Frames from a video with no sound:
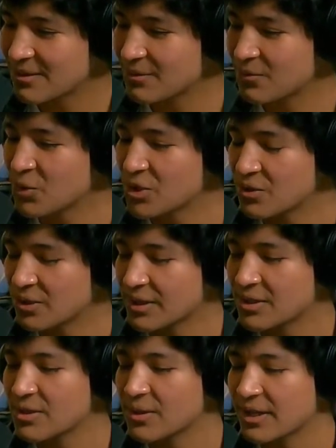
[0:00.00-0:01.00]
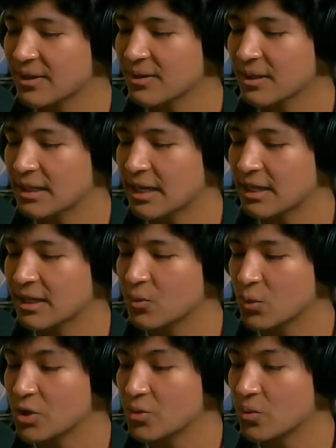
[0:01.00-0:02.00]
Would you like, so like other than that, like
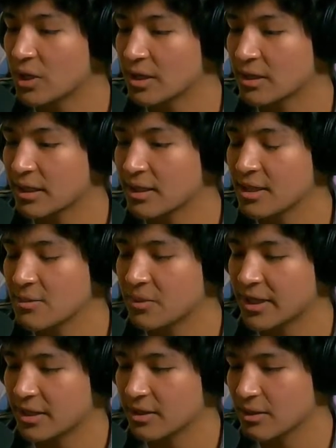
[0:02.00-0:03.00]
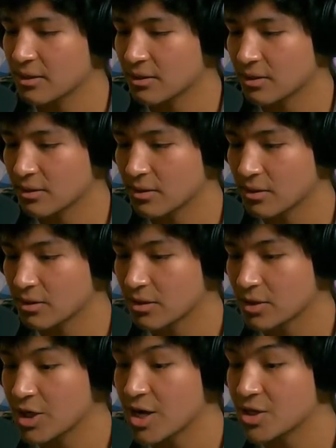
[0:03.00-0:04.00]
would you want to like keep like
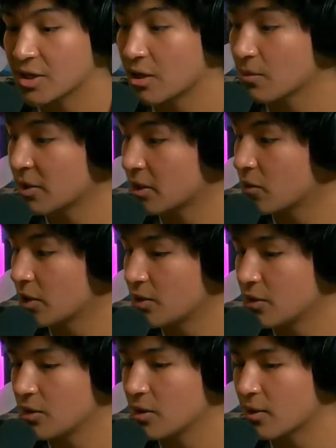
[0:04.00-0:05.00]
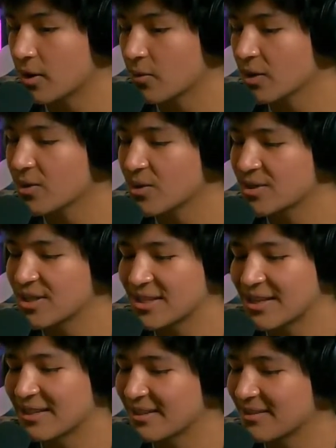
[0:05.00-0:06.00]
changing up like what you do, your artwork, or is this like